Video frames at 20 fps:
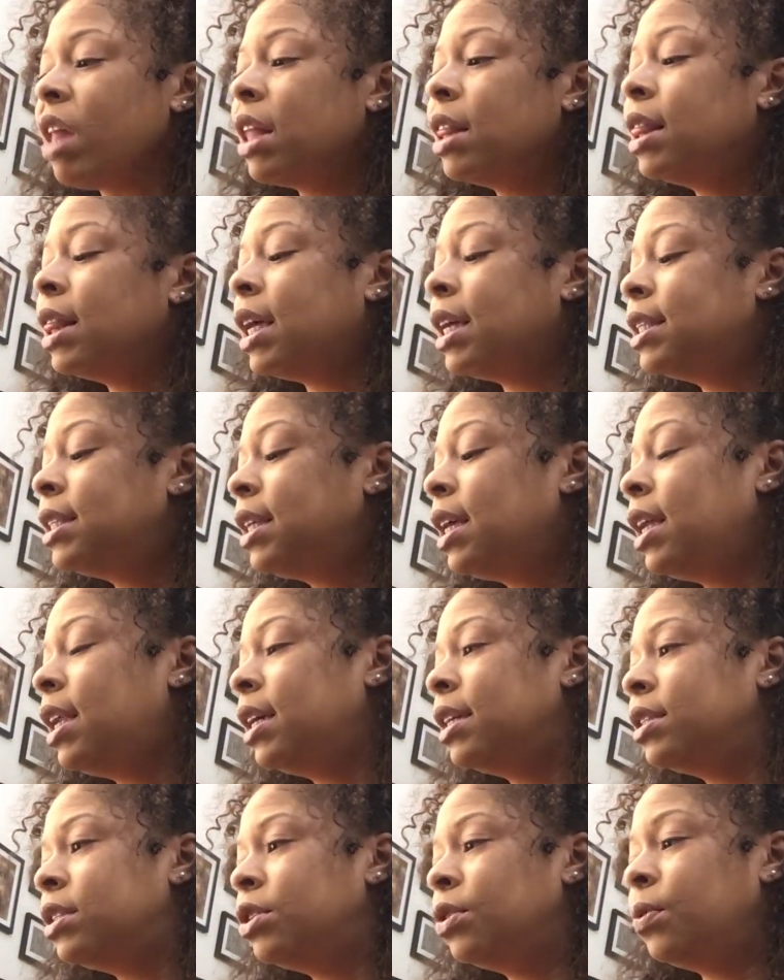let's get
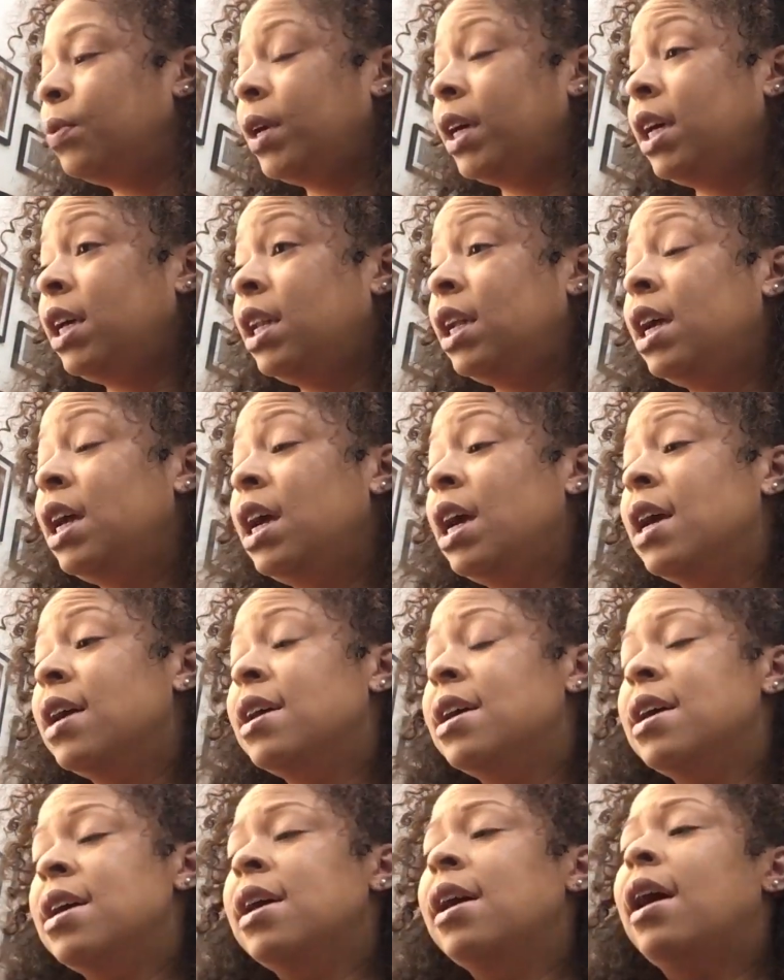into it.
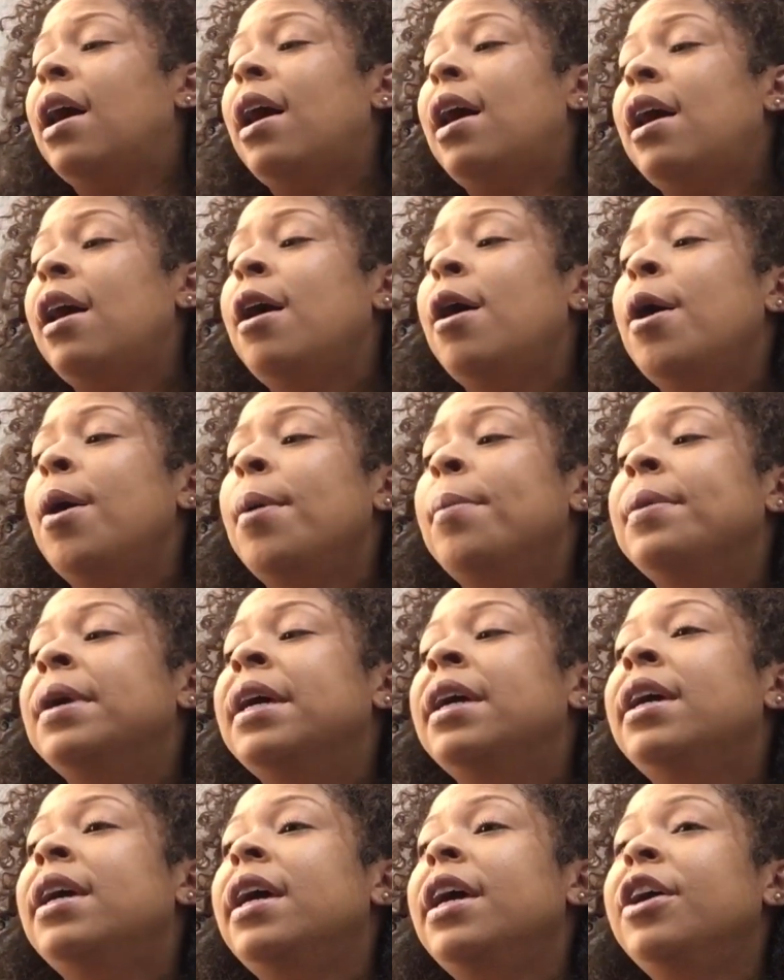
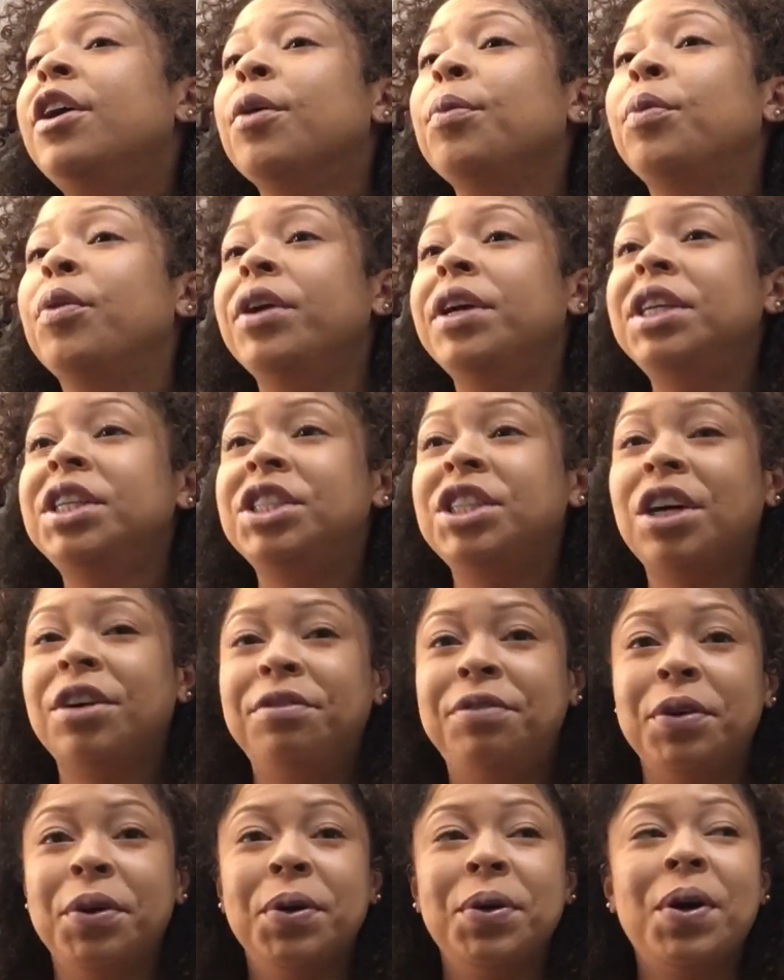In your
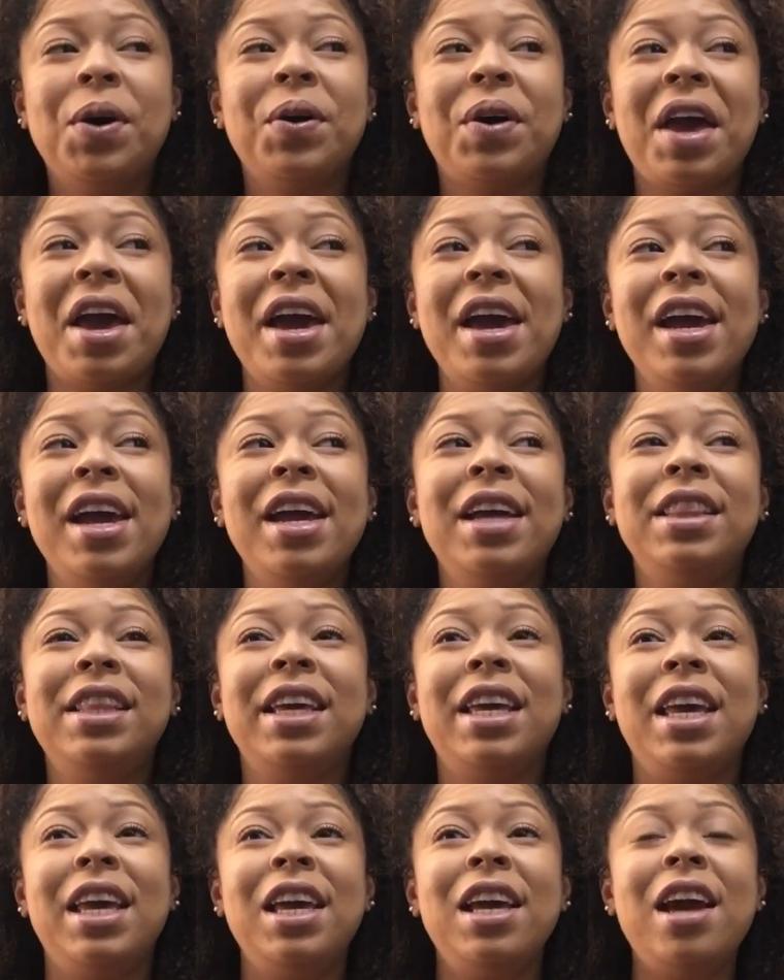pre-shuffle, okay,
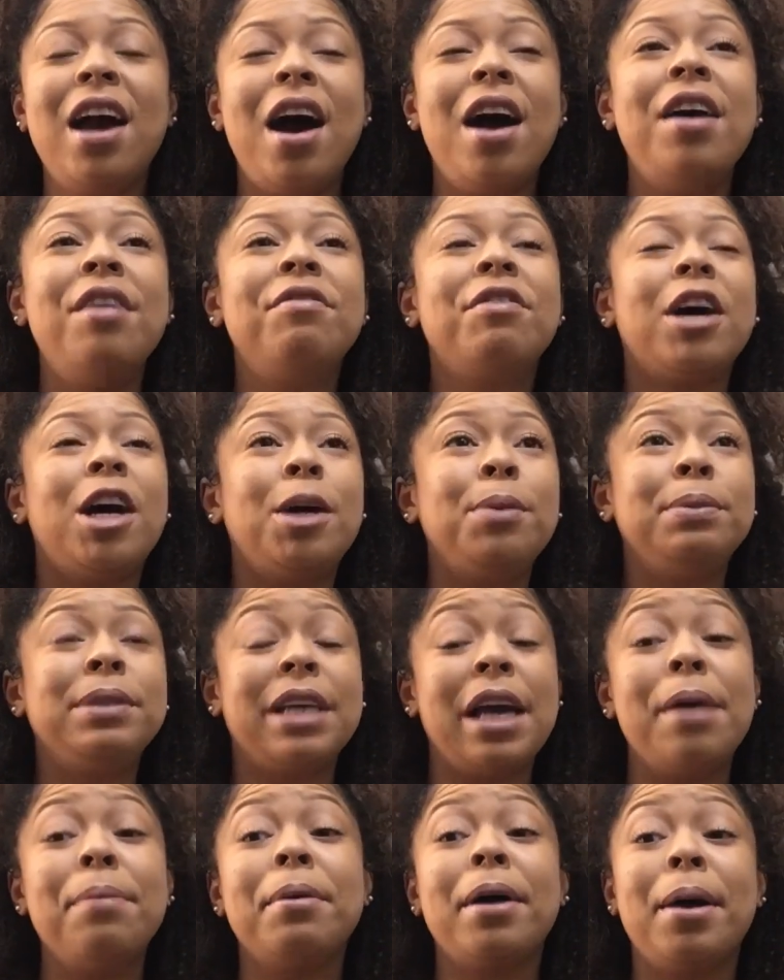the King of Cups
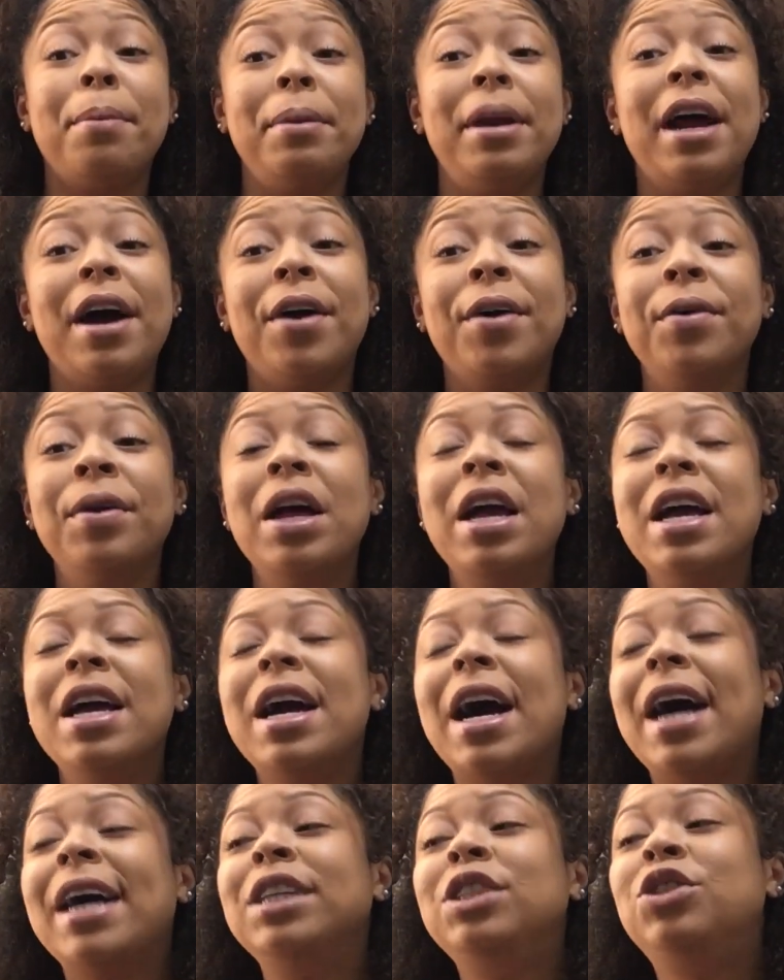kept coming out.
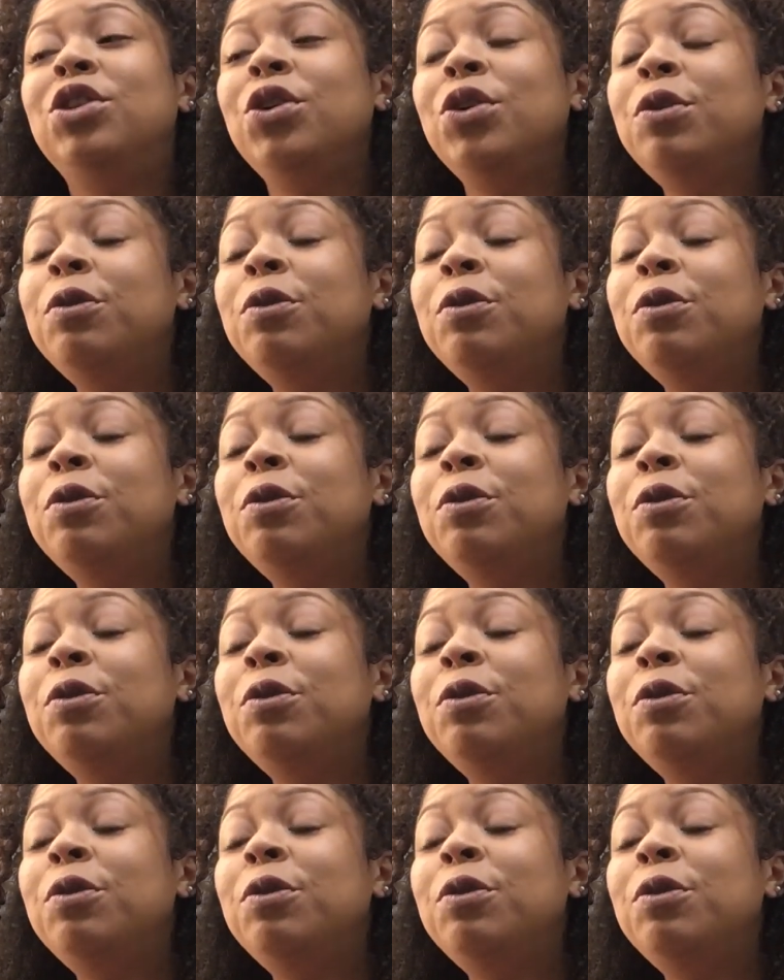I